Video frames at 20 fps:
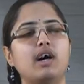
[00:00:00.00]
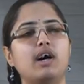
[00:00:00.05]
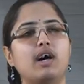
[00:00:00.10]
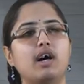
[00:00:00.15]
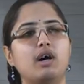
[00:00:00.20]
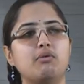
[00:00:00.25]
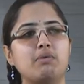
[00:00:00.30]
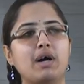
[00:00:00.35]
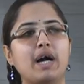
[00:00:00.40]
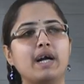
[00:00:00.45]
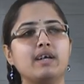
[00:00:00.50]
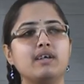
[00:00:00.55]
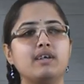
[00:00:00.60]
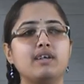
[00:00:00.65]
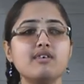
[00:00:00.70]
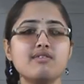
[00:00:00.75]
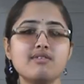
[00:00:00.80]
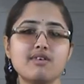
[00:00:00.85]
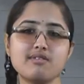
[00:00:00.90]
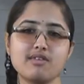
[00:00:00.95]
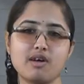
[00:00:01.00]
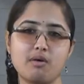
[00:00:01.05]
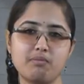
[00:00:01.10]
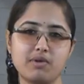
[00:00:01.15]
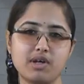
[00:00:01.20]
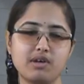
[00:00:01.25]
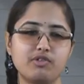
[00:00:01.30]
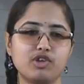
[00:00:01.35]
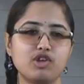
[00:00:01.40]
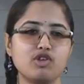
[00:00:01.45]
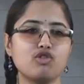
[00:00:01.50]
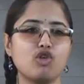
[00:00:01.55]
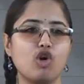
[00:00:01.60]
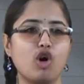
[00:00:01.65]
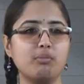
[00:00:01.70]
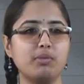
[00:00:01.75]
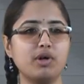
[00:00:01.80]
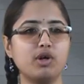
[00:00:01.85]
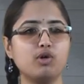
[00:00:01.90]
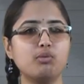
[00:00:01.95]
and this is something which is
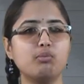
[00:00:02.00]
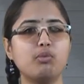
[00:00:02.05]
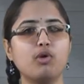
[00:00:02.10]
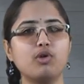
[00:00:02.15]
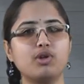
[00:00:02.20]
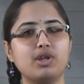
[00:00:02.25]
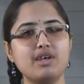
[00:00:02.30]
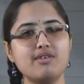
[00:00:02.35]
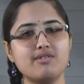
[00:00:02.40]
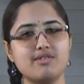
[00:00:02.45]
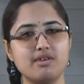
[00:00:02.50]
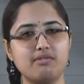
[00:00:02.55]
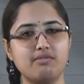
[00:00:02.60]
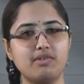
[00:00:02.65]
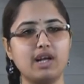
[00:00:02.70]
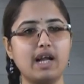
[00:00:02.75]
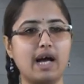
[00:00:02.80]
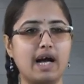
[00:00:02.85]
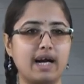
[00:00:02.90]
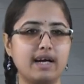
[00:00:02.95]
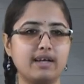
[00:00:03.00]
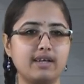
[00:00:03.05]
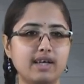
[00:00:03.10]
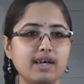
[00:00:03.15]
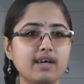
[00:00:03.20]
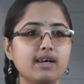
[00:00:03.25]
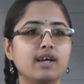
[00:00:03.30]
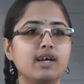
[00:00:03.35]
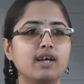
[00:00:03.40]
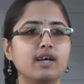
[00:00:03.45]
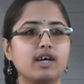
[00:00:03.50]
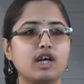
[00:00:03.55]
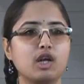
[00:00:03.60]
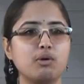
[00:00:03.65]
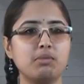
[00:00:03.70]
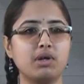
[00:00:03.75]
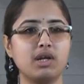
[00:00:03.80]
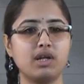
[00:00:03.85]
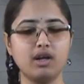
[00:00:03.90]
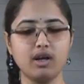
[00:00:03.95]
common to both the civil and the
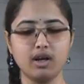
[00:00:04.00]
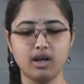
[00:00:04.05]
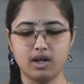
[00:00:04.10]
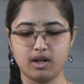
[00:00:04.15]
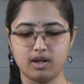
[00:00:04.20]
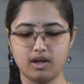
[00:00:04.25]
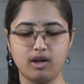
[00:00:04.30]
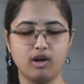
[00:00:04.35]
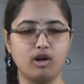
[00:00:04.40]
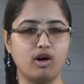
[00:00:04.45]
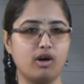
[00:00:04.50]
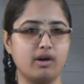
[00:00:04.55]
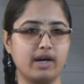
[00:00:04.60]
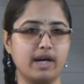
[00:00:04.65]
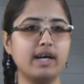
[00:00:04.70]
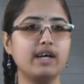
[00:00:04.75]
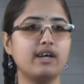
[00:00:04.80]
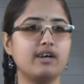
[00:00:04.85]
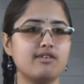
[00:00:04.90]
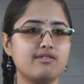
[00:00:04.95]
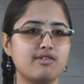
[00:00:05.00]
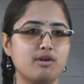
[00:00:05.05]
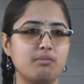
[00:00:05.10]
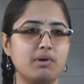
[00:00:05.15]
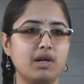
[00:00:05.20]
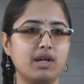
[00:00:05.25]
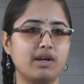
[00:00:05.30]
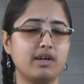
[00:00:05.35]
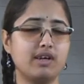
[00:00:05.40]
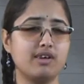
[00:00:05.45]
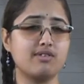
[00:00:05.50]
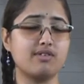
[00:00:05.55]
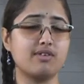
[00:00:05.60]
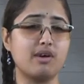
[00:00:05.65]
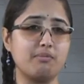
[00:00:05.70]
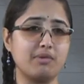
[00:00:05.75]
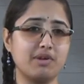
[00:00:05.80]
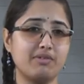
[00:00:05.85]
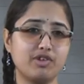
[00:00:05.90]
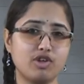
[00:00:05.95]
criminal law, right? It is
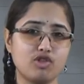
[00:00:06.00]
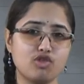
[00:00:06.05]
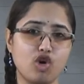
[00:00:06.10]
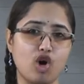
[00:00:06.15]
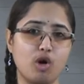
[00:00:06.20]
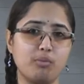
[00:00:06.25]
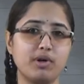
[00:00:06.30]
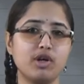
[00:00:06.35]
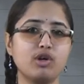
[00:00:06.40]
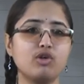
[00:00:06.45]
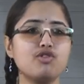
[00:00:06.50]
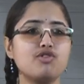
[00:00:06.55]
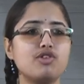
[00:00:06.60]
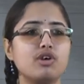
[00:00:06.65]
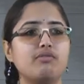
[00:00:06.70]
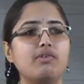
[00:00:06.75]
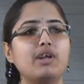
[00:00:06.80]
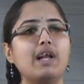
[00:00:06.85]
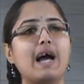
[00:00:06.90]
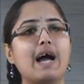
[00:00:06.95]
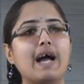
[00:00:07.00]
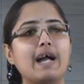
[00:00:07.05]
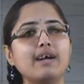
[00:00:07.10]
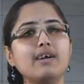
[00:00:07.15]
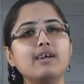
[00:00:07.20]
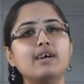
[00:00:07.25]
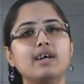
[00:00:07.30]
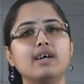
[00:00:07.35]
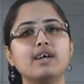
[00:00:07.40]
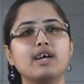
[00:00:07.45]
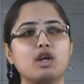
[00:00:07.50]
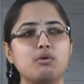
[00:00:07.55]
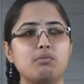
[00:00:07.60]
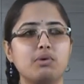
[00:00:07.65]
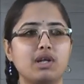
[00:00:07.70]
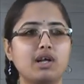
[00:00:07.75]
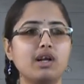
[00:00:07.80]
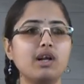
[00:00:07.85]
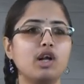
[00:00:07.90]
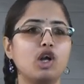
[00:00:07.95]
something which is common to civil and
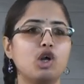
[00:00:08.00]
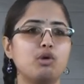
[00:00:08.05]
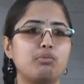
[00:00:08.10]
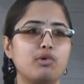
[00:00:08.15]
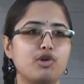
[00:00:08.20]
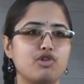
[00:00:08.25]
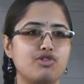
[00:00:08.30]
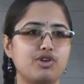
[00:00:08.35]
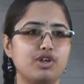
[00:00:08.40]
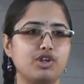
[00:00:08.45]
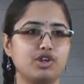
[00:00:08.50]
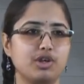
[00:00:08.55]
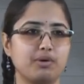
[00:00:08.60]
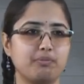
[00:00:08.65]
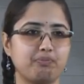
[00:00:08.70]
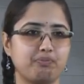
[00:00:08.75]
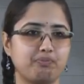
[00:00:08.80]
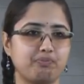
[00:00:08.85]
criminal procedure.